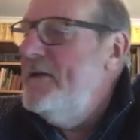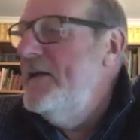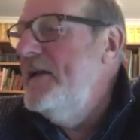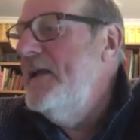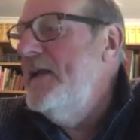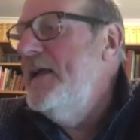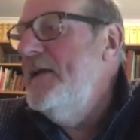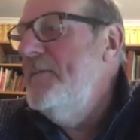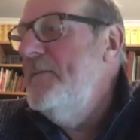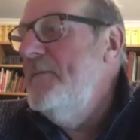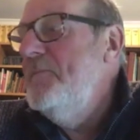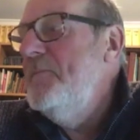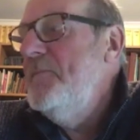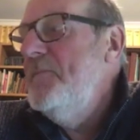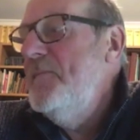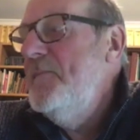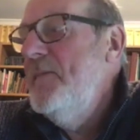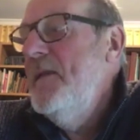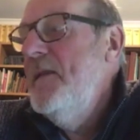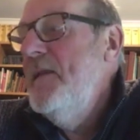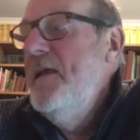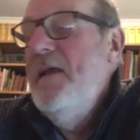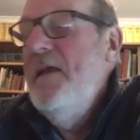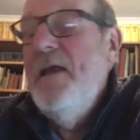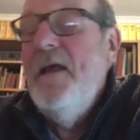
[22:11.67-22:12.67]
I'm
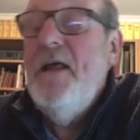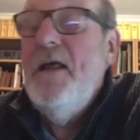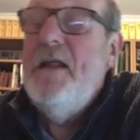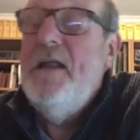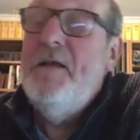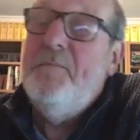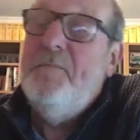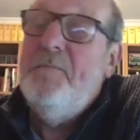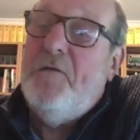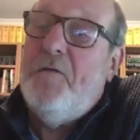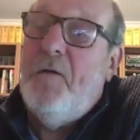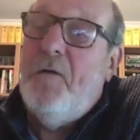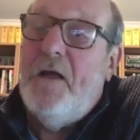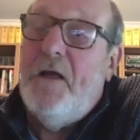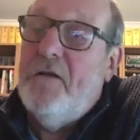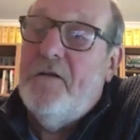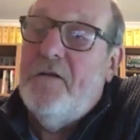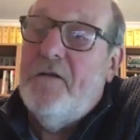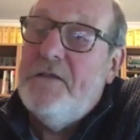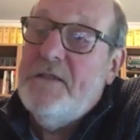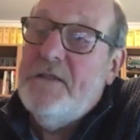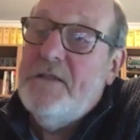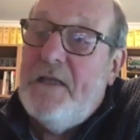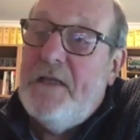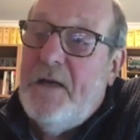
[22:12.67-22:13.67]
quite
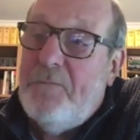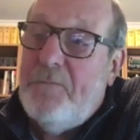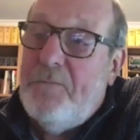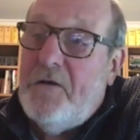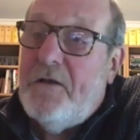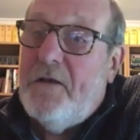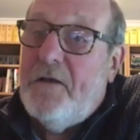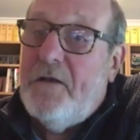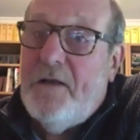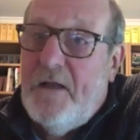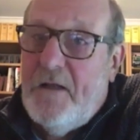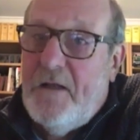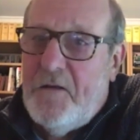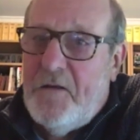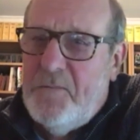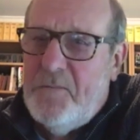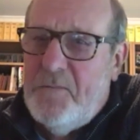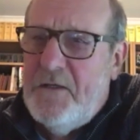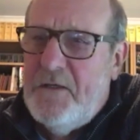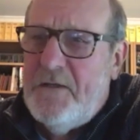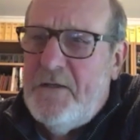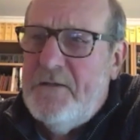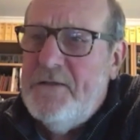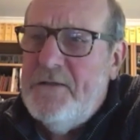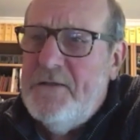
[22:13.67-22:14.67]
honestly, I wouldn't know
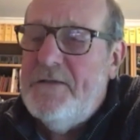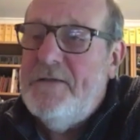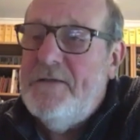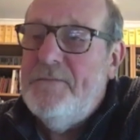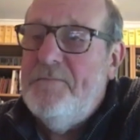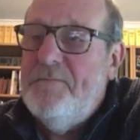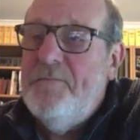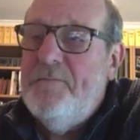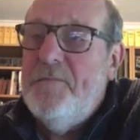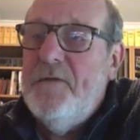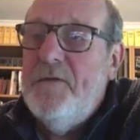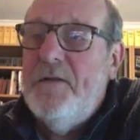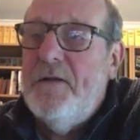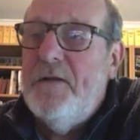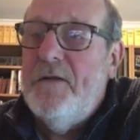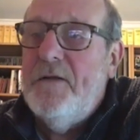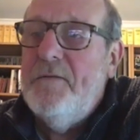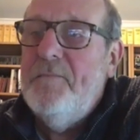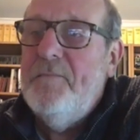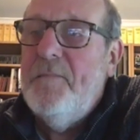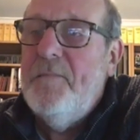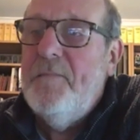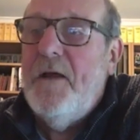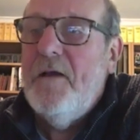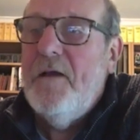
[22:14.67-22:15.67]
because, you know,
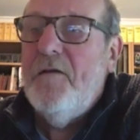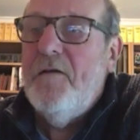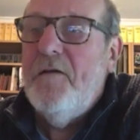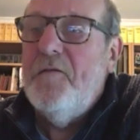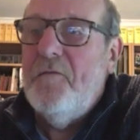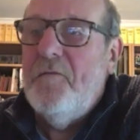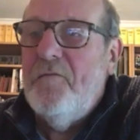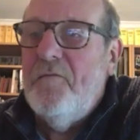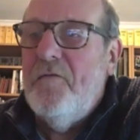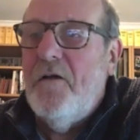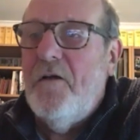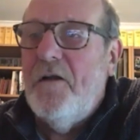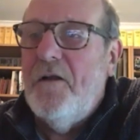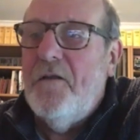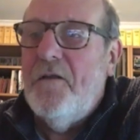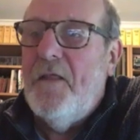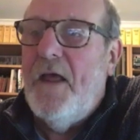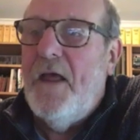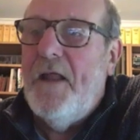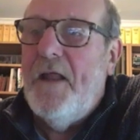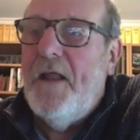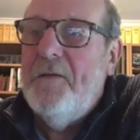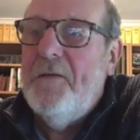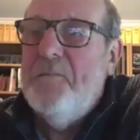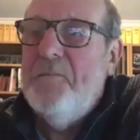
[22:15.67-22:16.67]
I couldn't follow
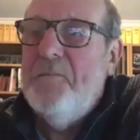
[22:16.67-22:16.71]
that.